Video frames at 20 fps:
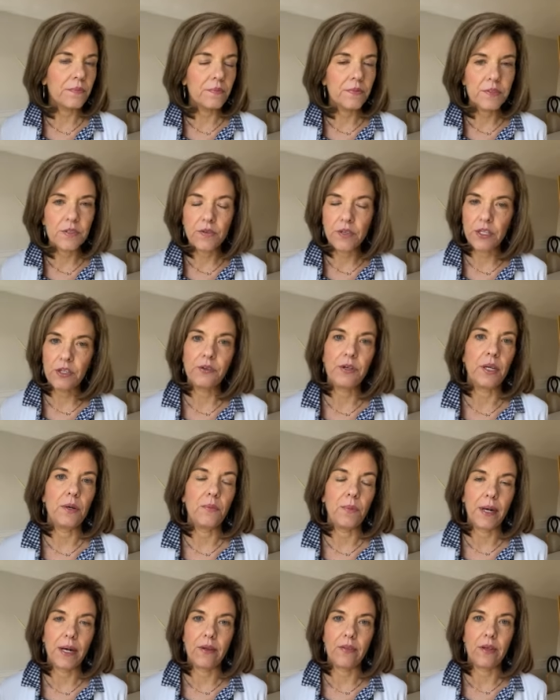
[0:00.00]
so that you
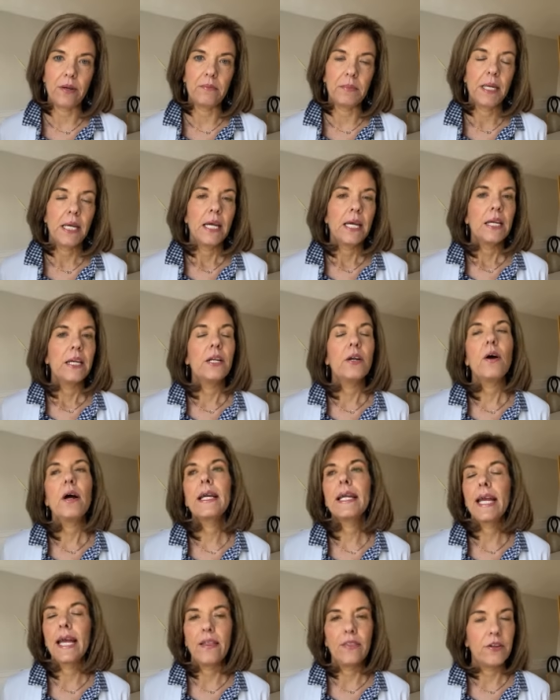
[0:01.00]
can wear them. You know,
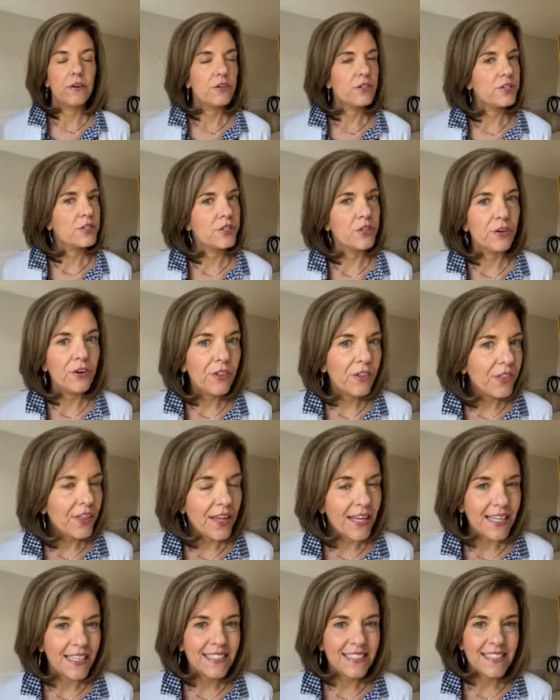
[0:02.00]
again, there are certain
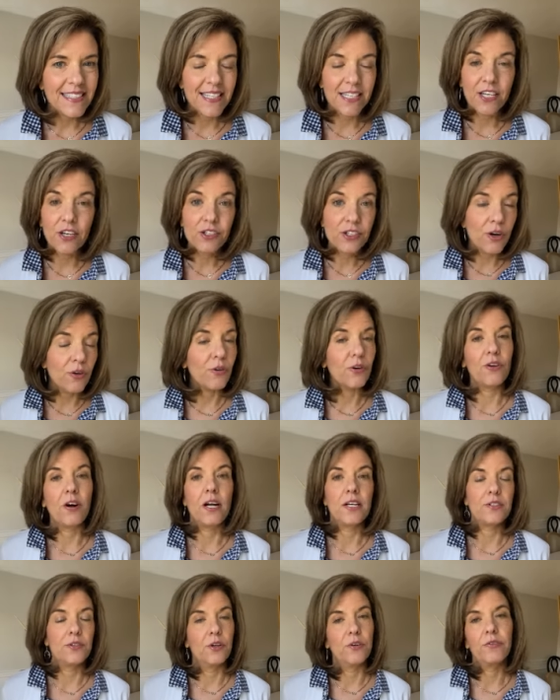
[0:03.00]
things that don't
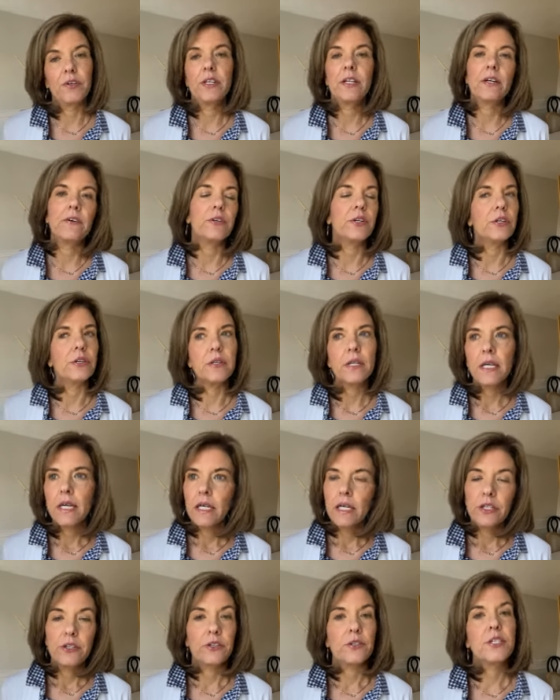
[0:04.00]
cross over. You know, your
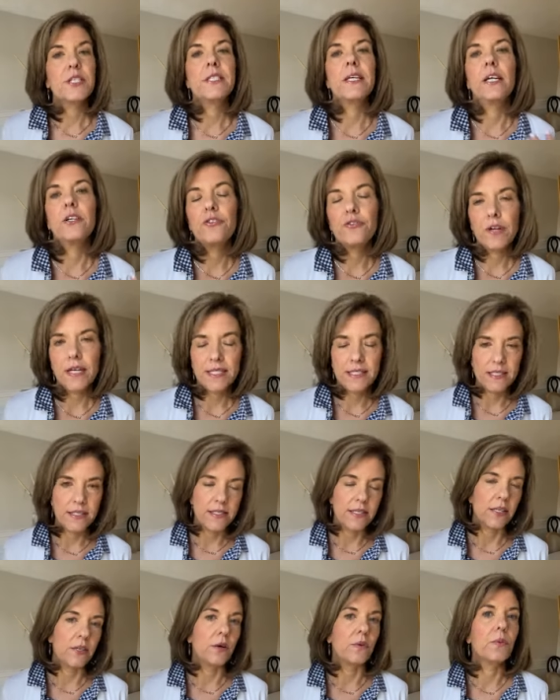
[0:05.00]
your
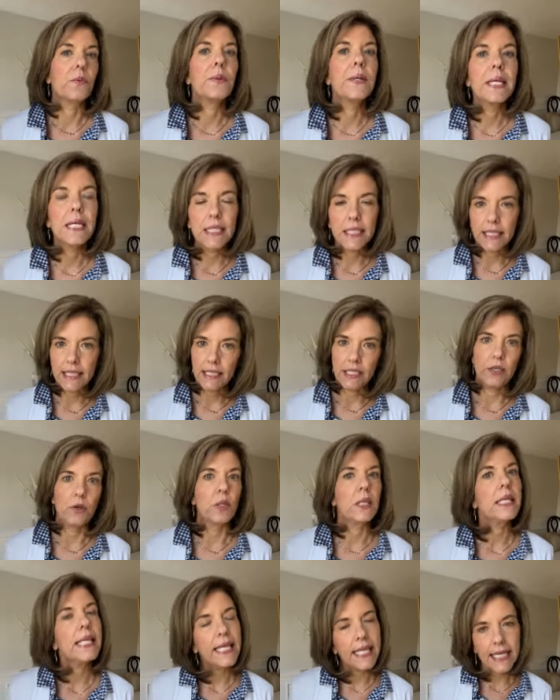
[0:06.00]
sundresses that are really, you know,
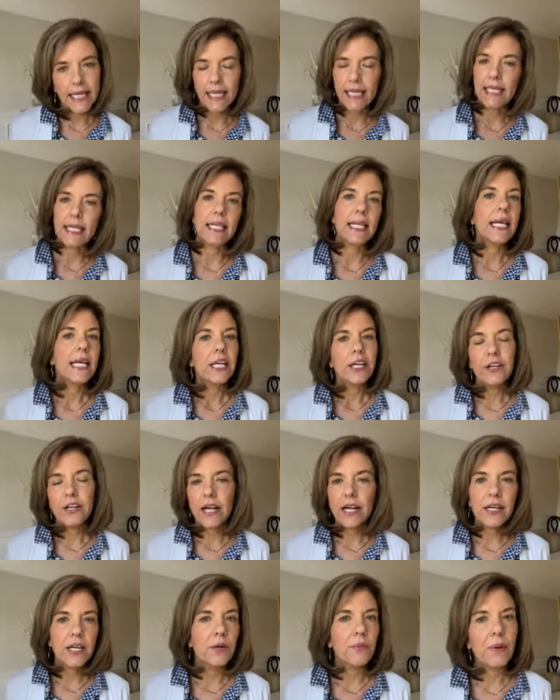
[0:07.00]
linen and you're
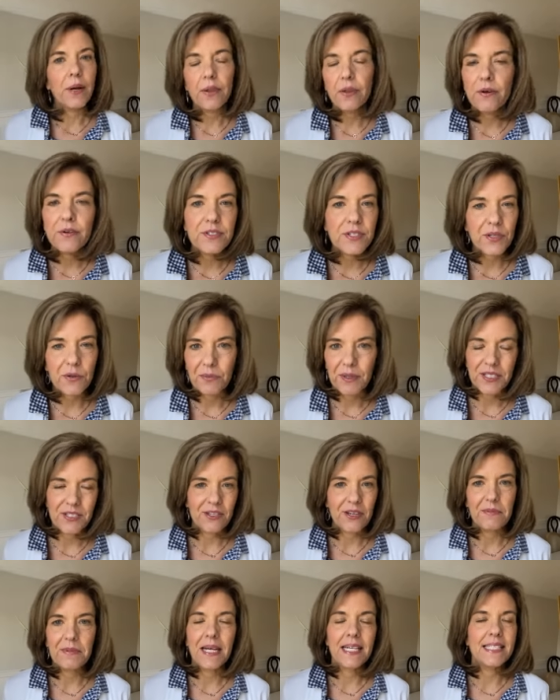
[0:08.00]
not going to wear those in the
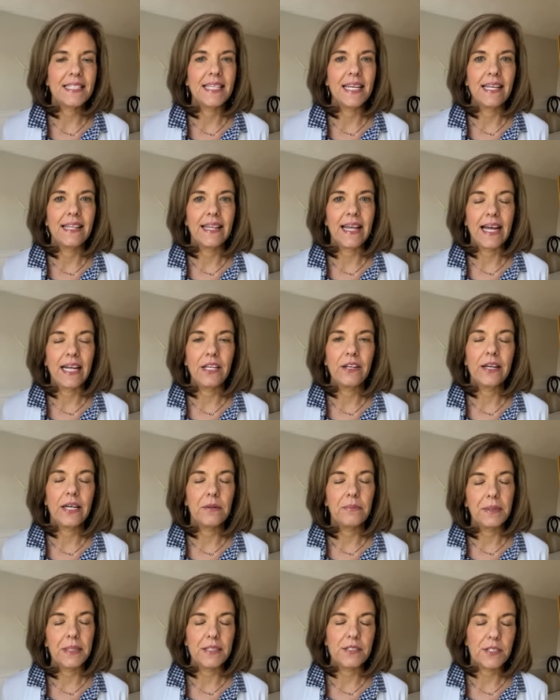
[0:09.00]
winter. I'm not saying that. You got
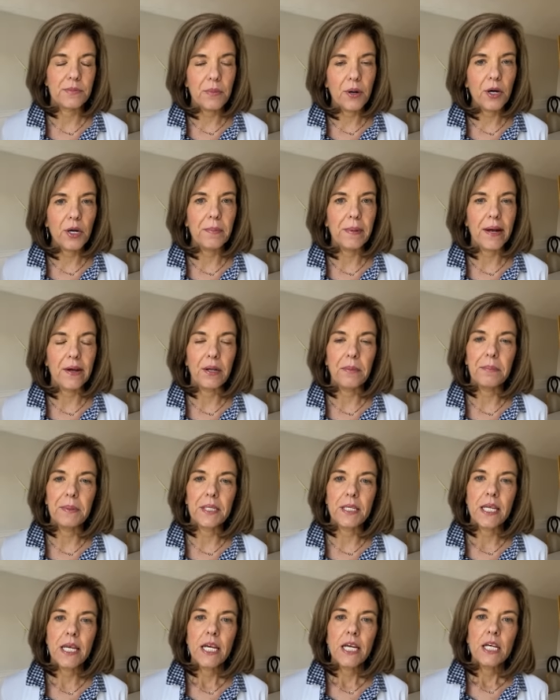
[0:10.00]
to be smart about it,
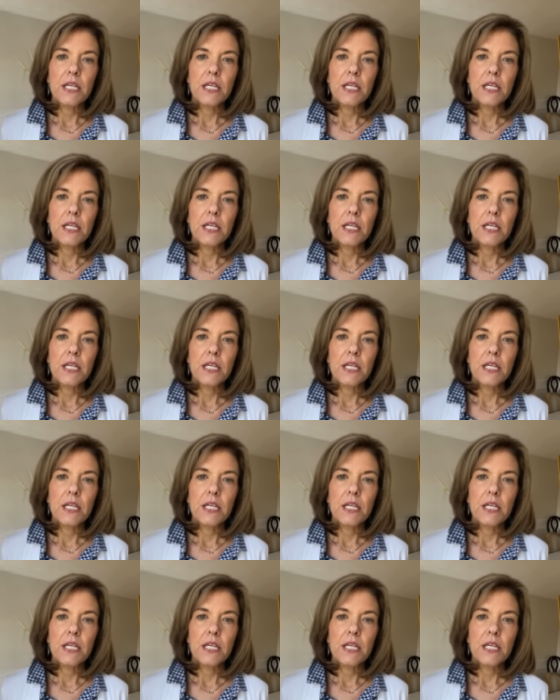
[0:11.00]
but